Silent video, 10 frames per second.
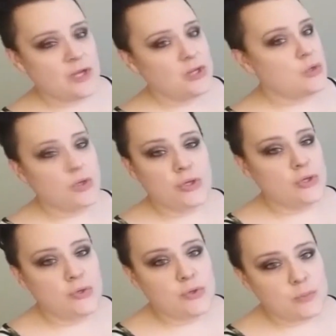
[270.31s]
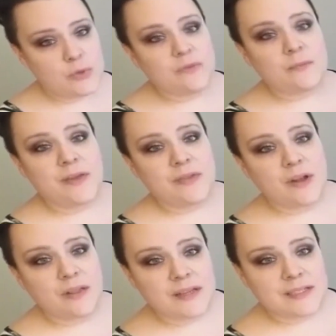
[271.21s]
You can do the poof method
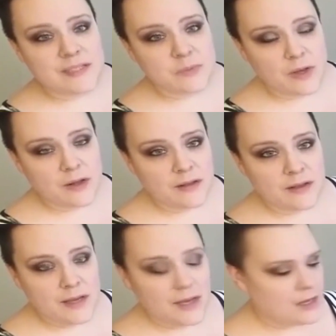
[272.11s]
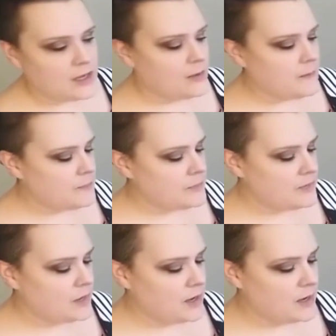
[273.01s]
on this as well. I
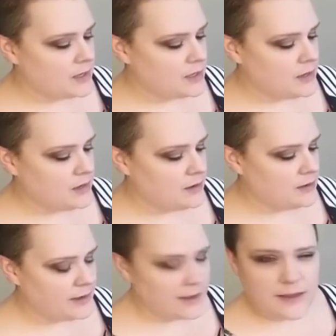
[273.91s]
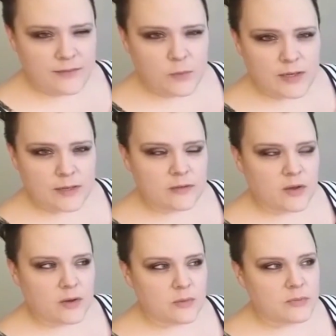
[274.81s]
have one. No,
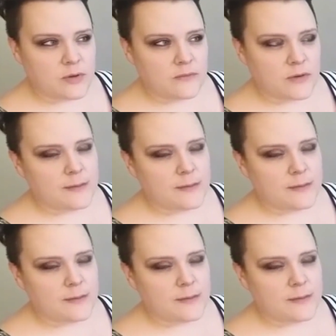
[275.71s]
I don't know if